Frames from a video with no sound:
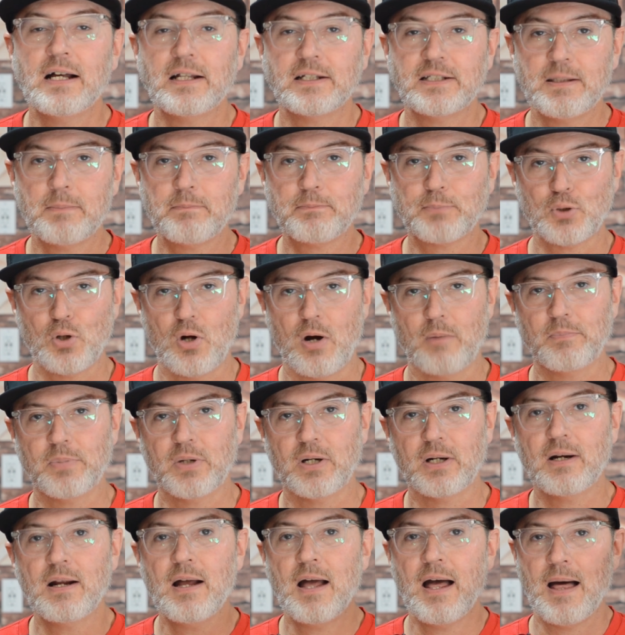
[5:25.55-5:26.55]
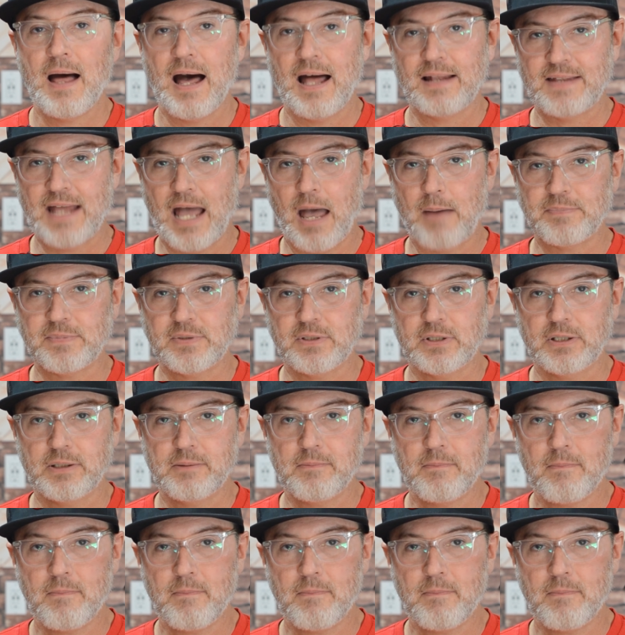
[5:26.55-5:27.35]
the proper adapter.